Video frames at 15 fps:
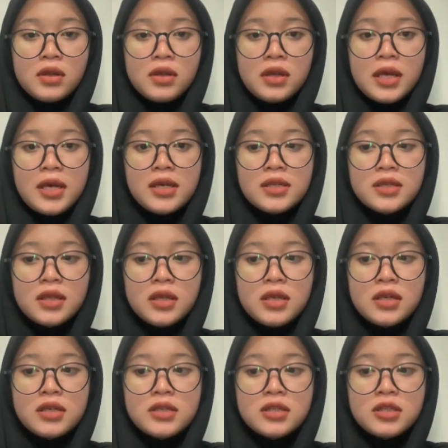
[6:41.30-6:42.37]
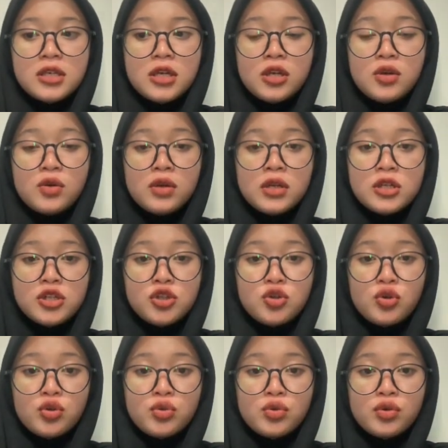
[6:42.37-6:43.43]
Next is cellular
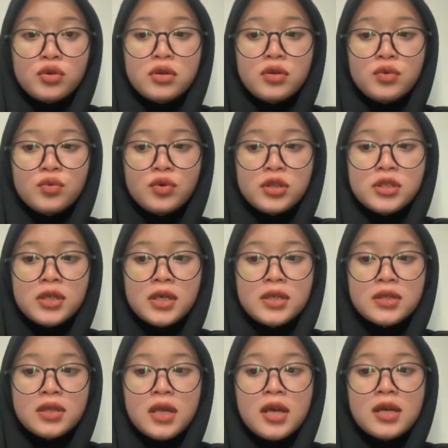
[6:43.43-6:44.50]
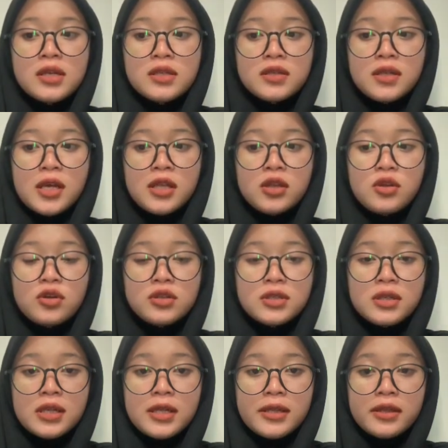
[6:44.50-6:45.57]
structure, which is
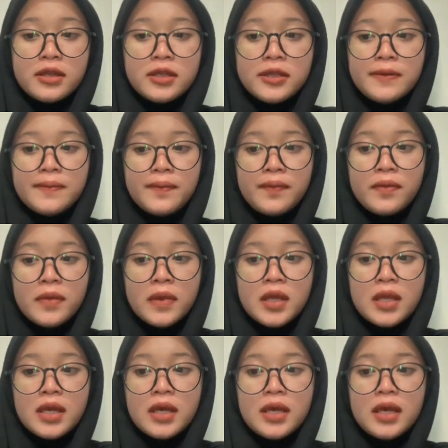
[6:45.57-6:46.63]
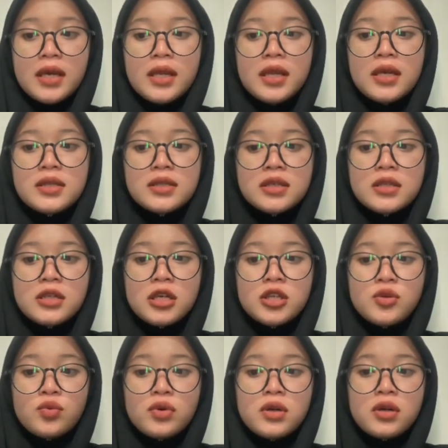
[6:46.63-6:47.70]
cytoskeleton. It is a
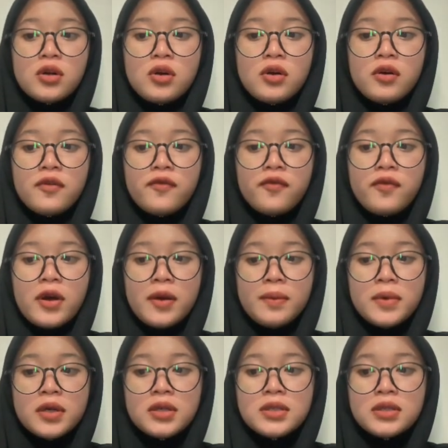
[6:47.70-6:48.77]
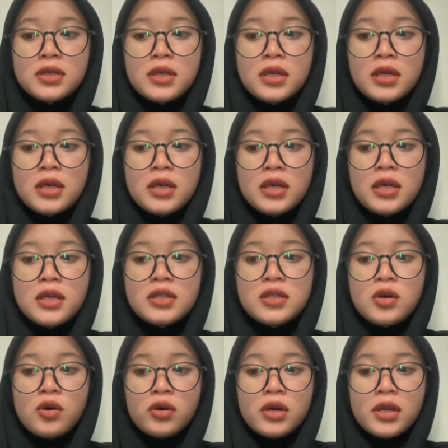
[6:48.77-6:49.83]
network of fibers. Its
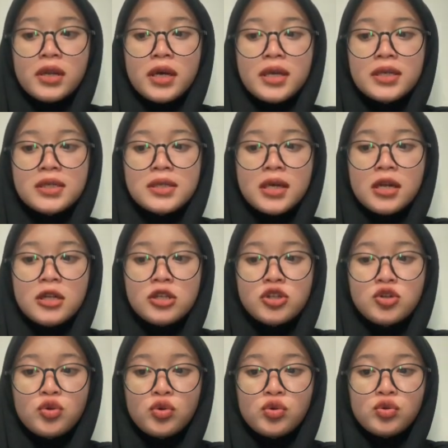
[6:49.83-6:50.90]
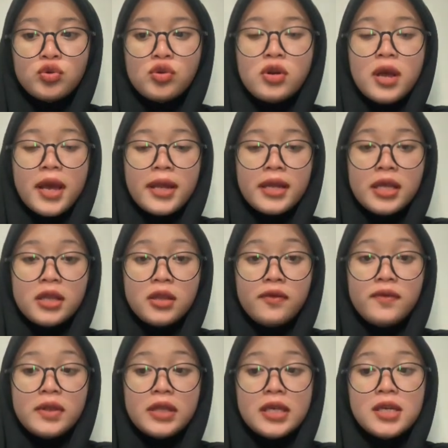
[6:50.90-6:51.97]
organized cell structure and
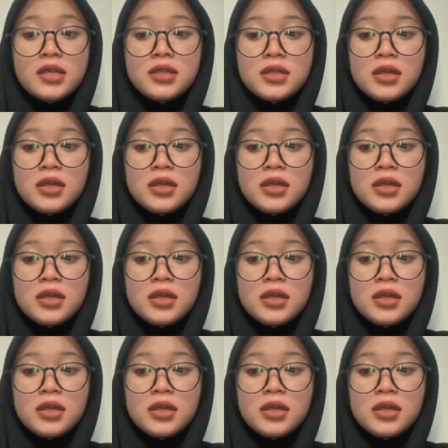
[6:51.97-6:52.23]
activities,